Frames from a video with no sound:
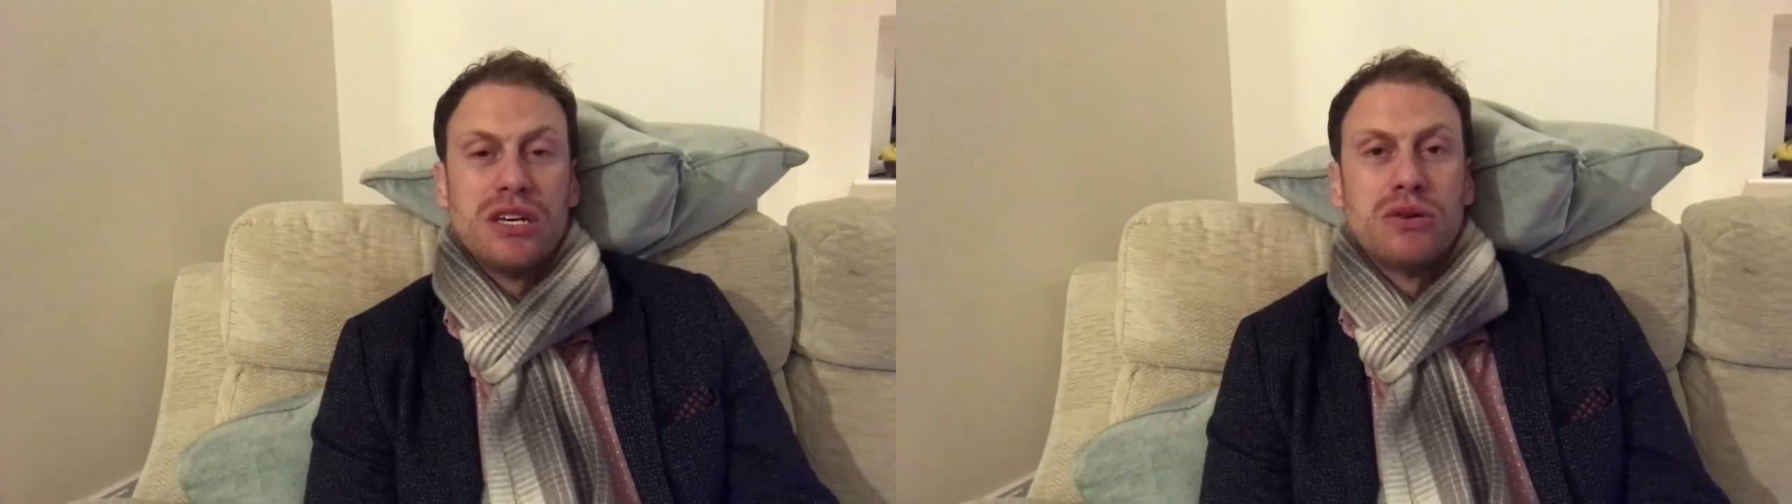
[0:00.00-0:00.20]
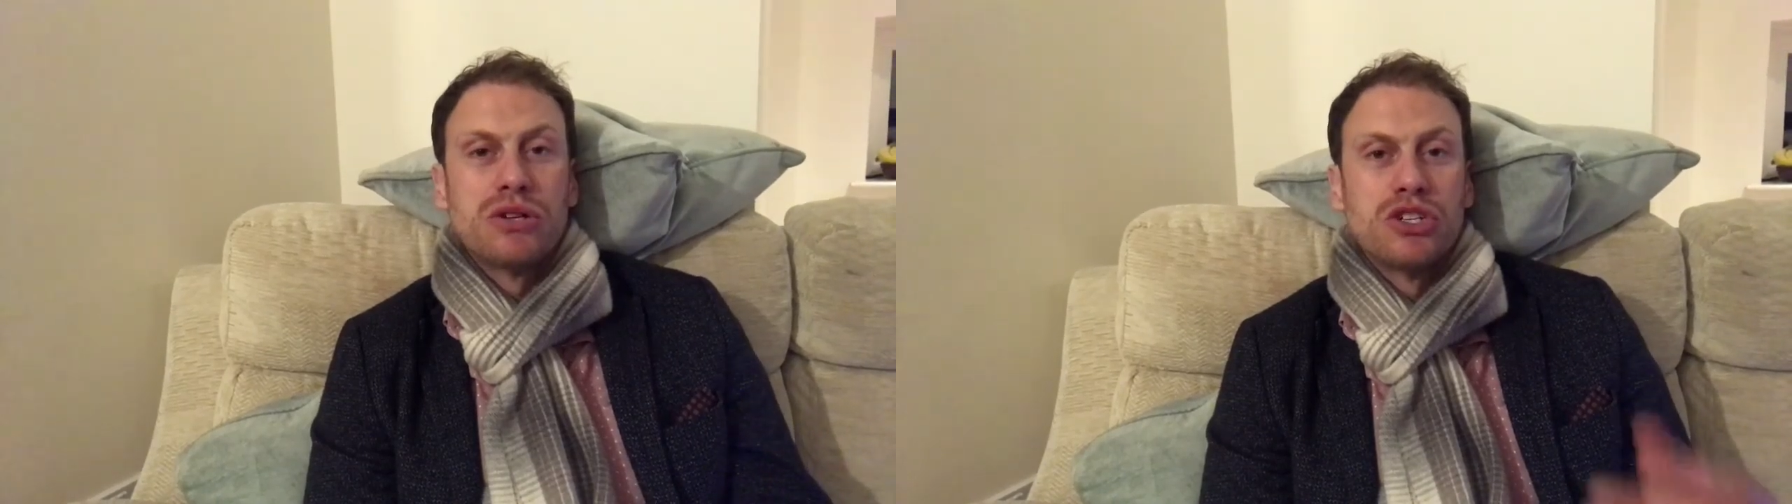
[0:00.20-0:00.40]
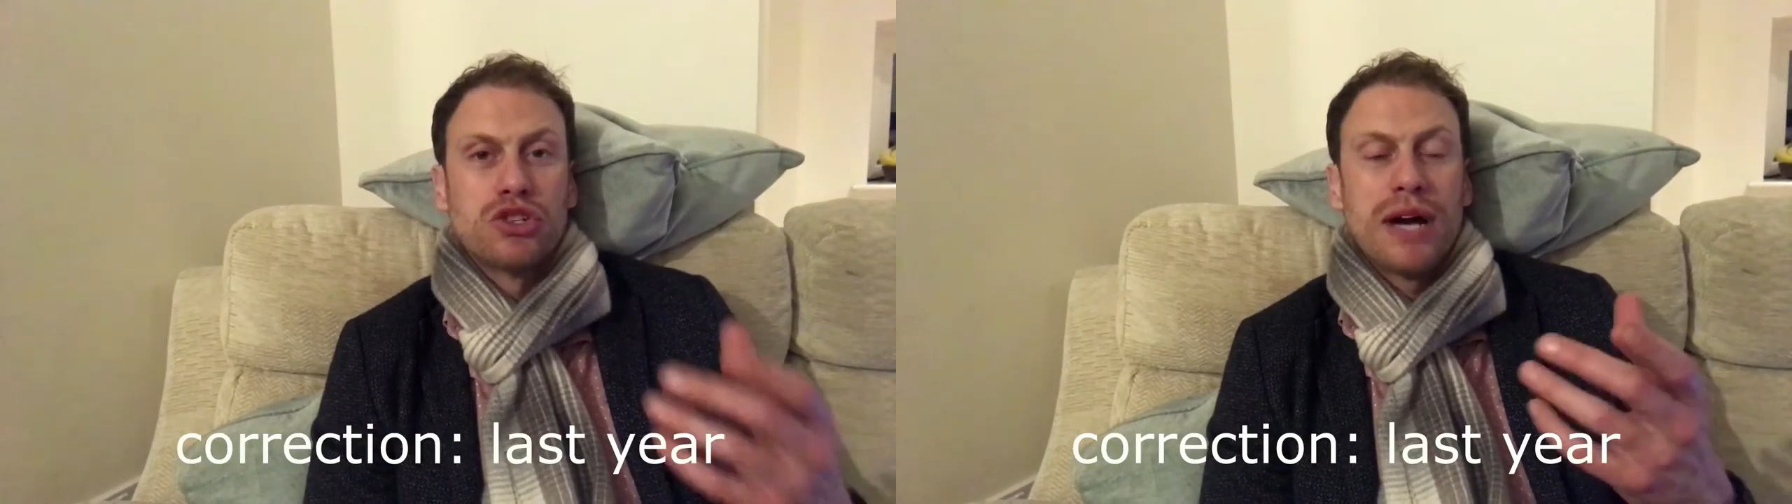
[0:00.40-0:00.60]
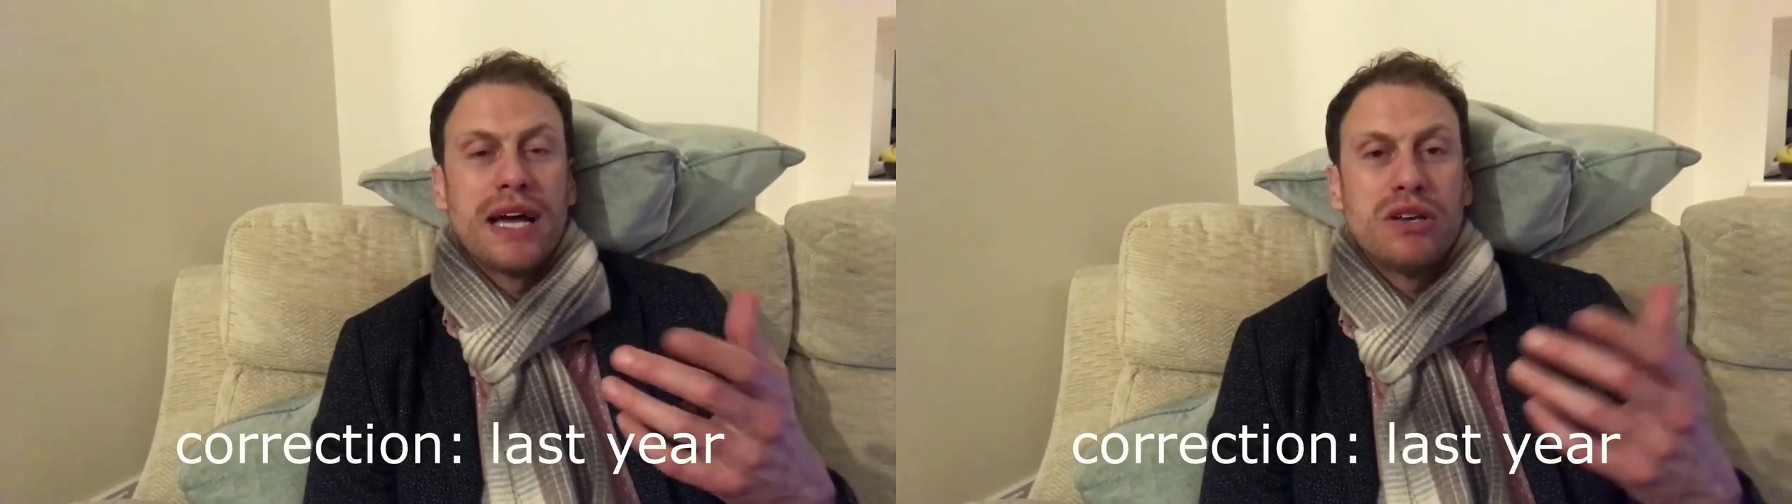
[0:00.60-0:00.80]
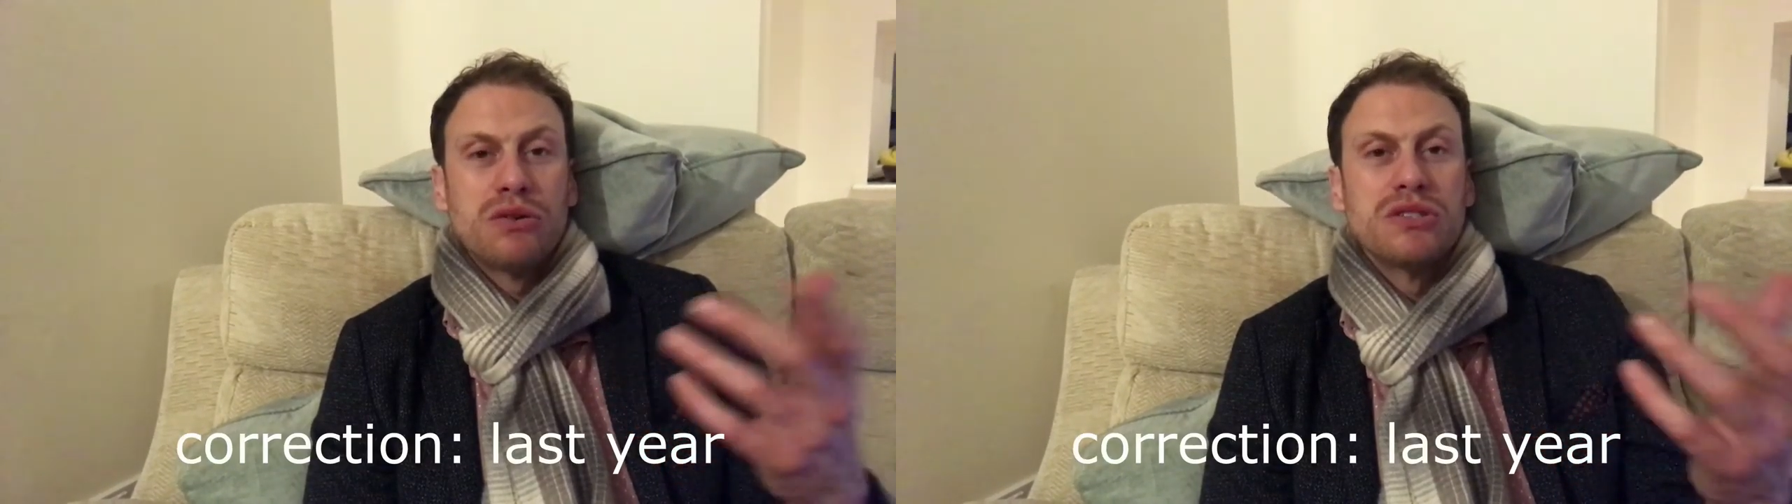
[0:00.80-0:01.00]
You can
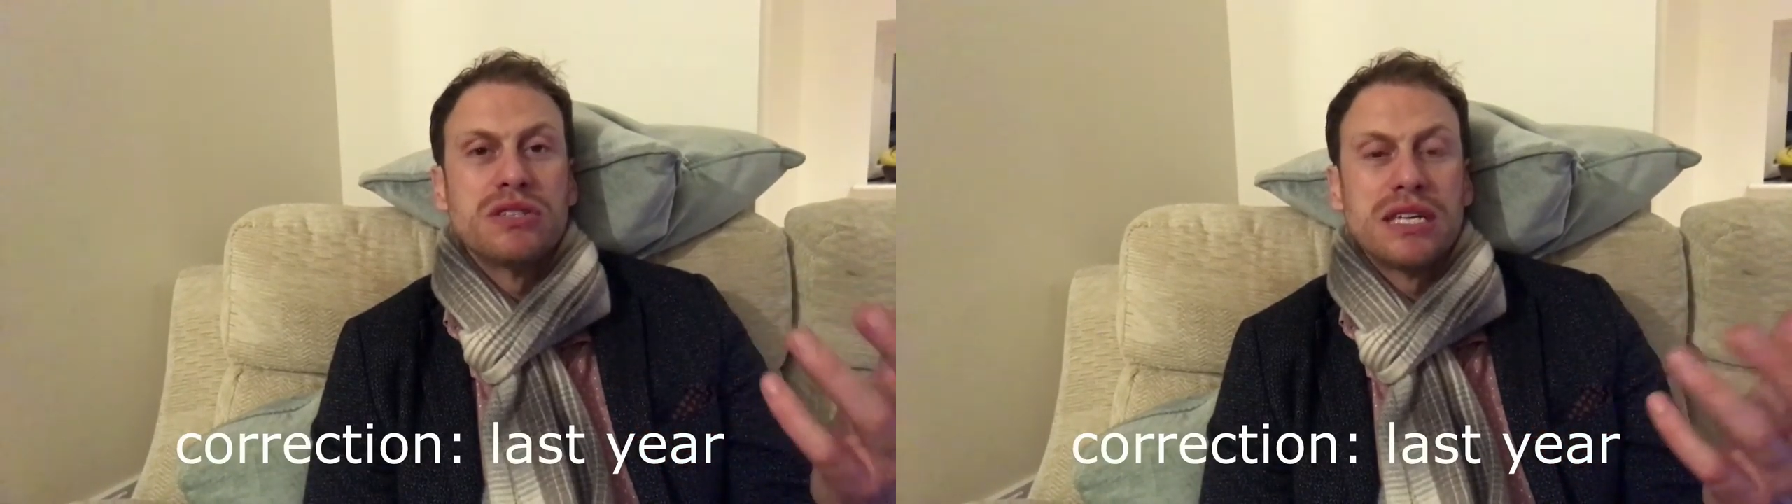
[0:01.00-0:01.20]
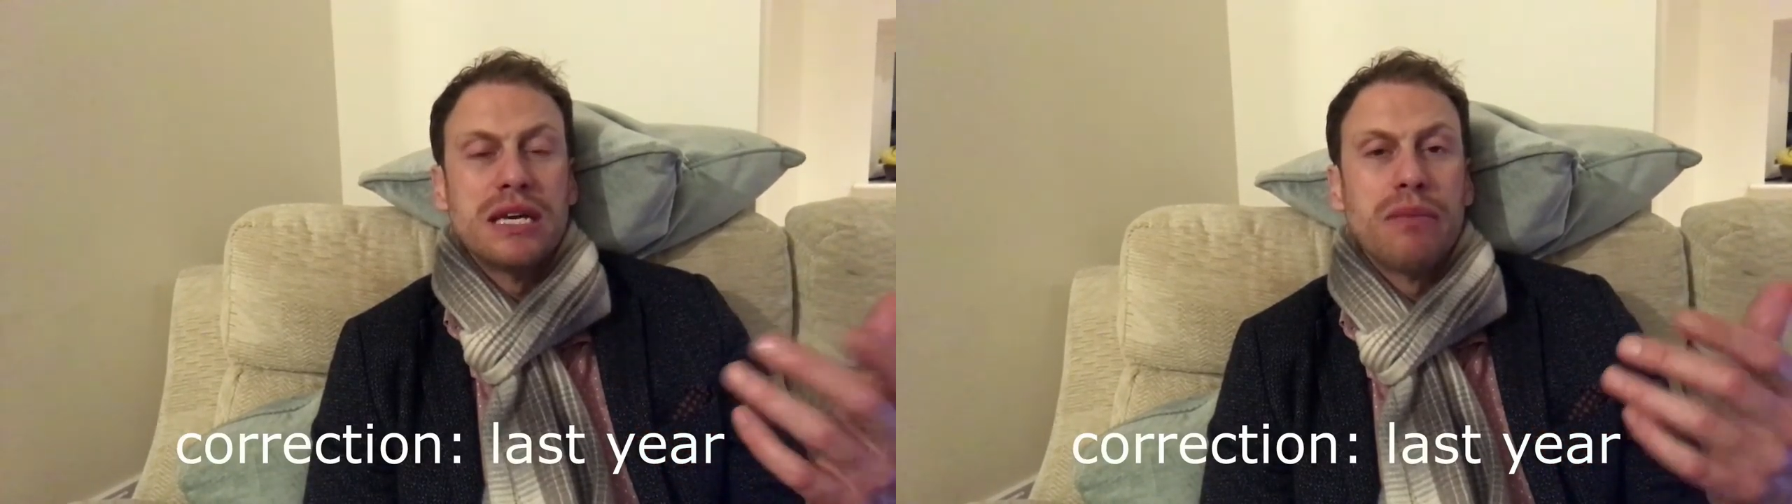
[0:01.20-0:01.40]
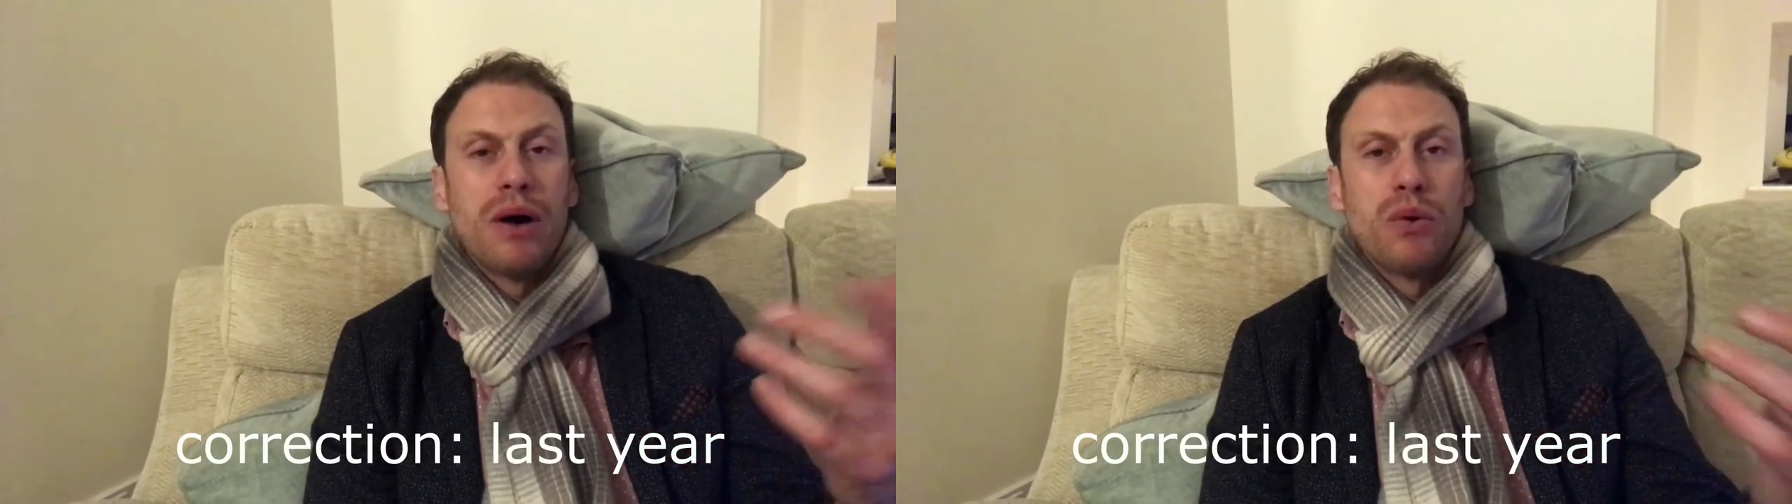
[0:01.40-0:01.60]
track, you can see by